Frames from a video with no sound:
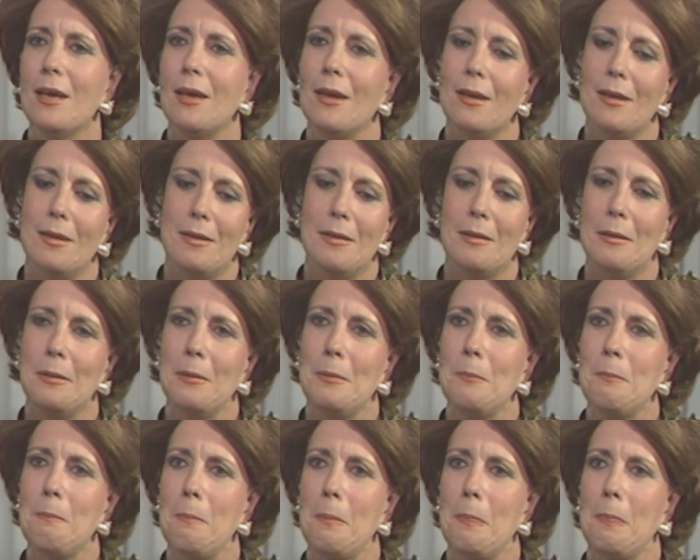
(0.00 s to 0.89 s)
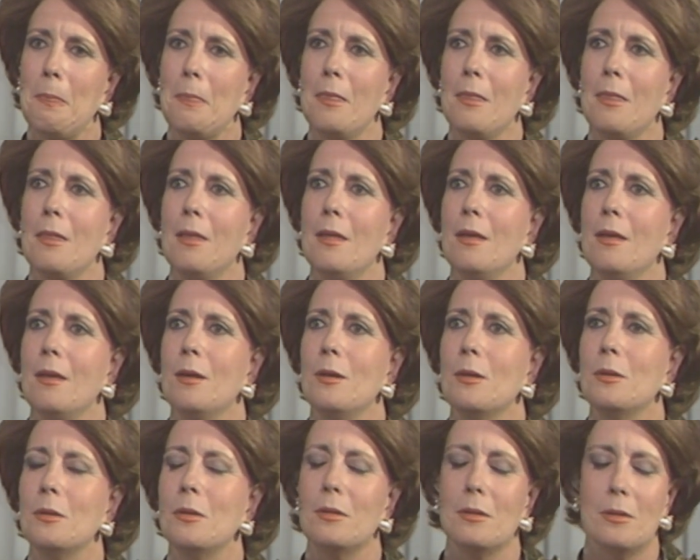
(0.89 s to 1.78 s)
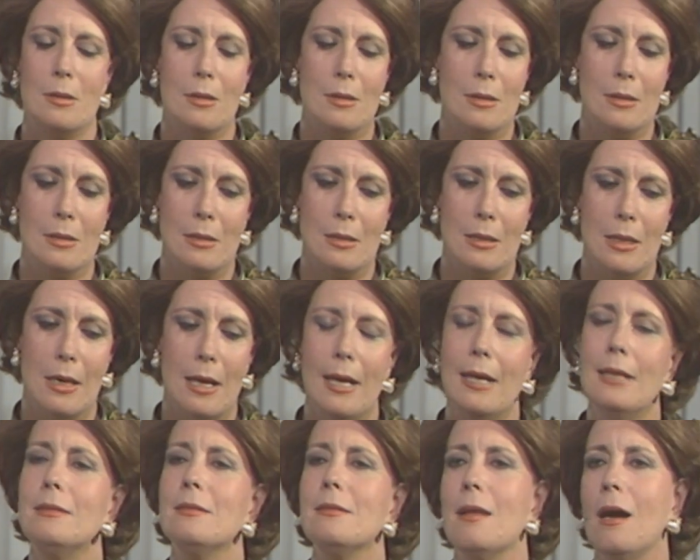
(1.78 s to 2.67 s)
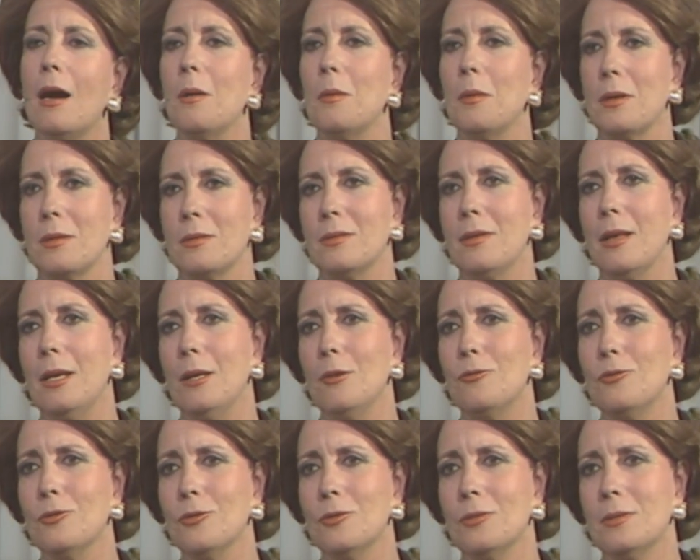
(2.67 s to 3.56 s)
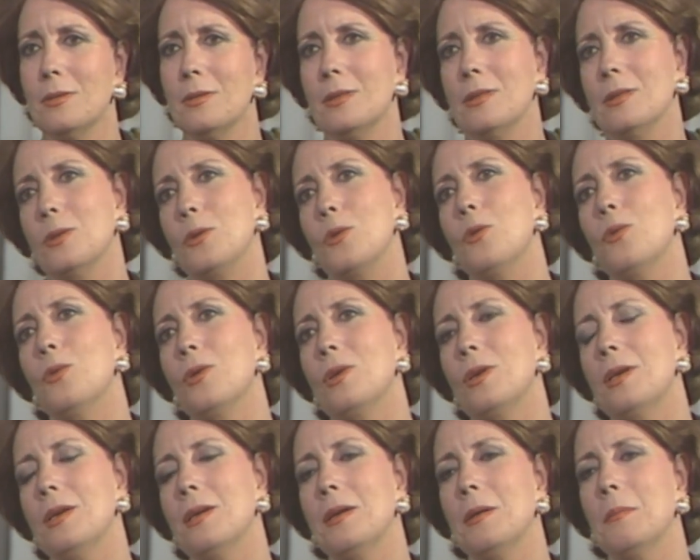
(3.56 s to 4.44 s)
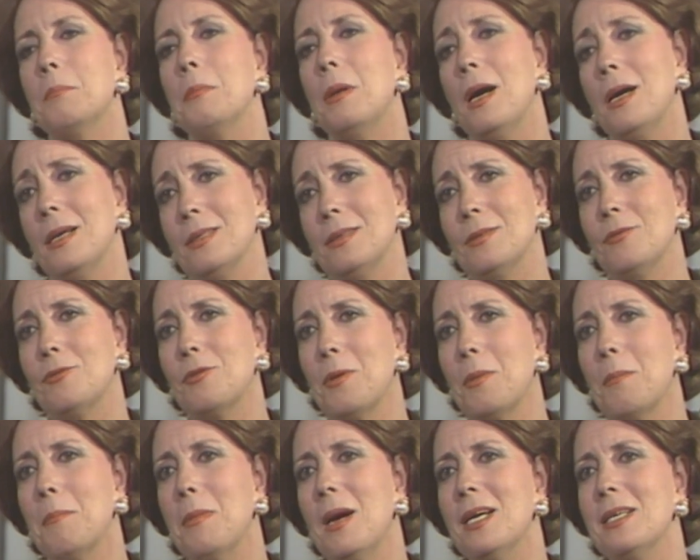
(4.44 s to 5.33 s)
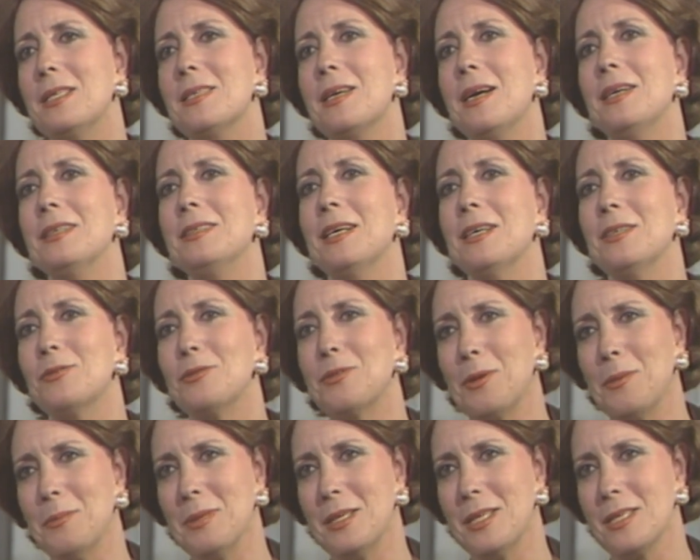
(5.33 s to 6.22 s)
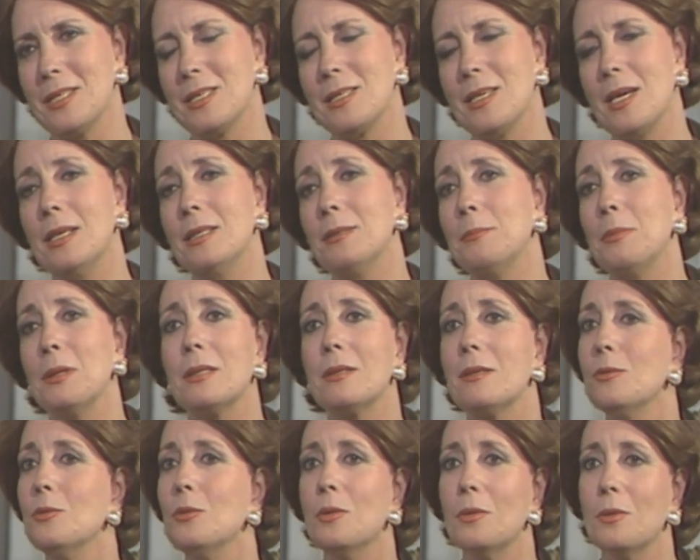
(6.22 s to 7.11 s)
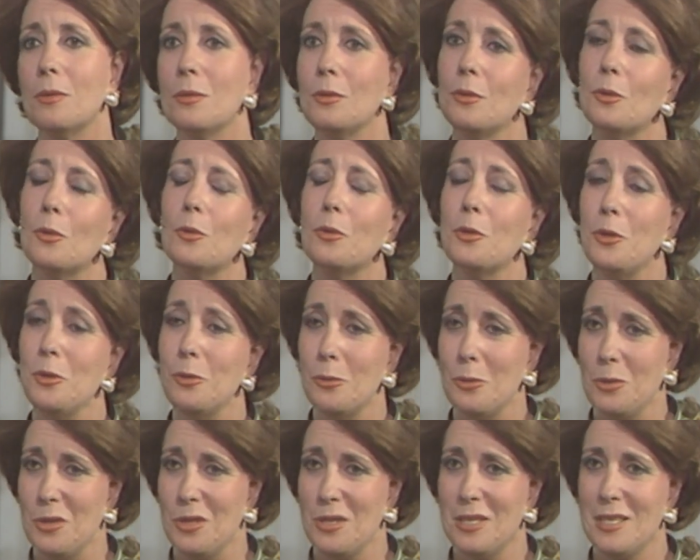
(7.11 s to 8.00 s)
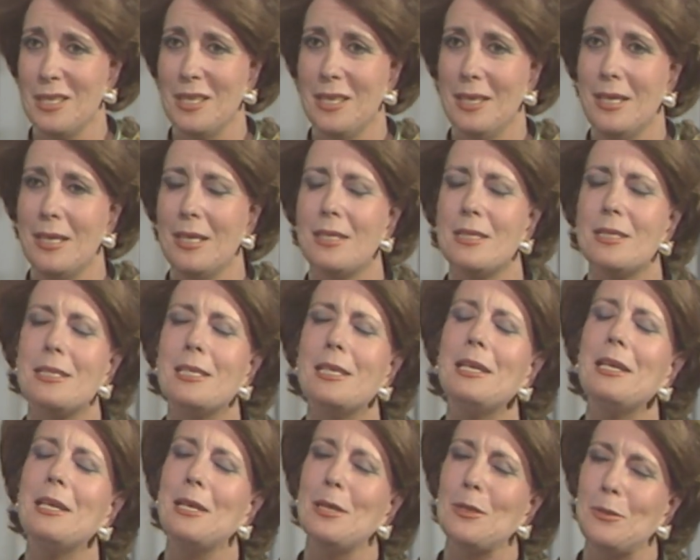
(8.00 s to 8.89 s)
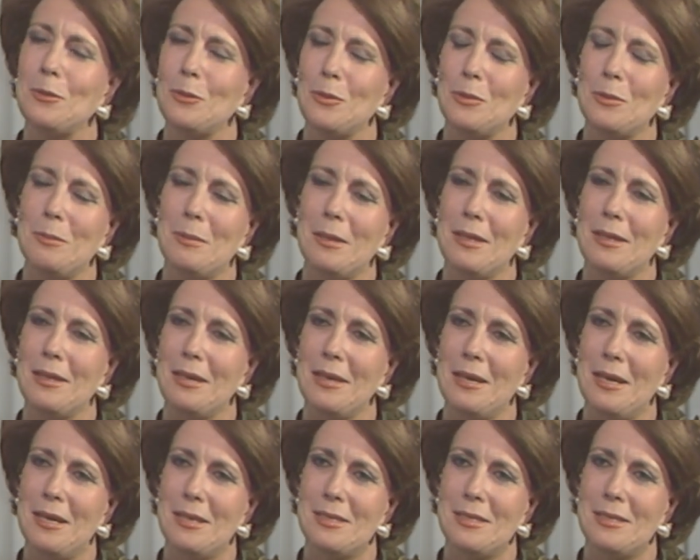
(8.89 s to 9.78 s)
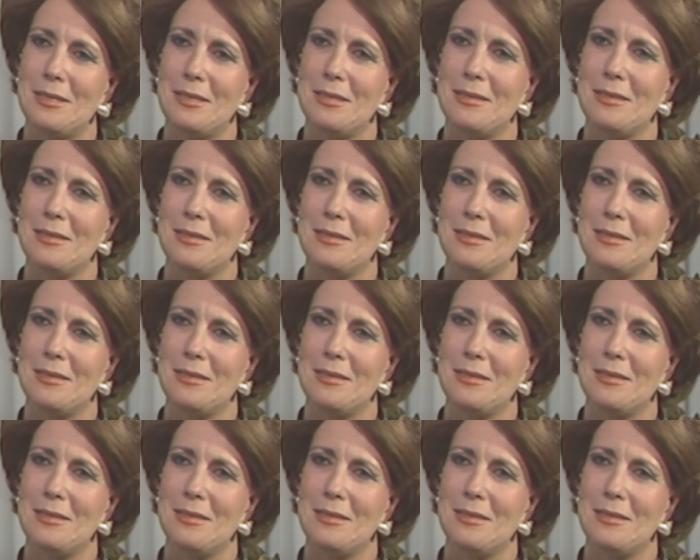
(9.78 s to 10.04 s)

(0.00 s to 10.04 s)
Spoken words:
end our telephone call by, from my side and from his side, but no news. Till he told me the last